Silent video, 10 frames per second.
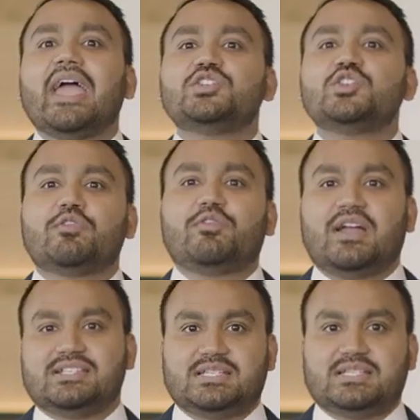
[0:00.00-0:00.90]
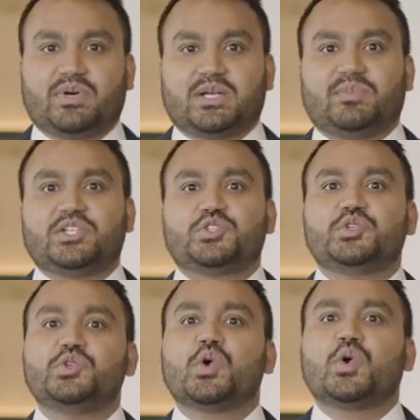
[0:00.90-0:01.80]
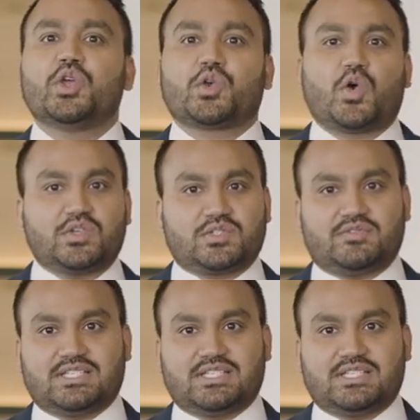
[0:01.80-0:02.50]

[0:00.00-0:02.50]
Head to your finance department to know your cost of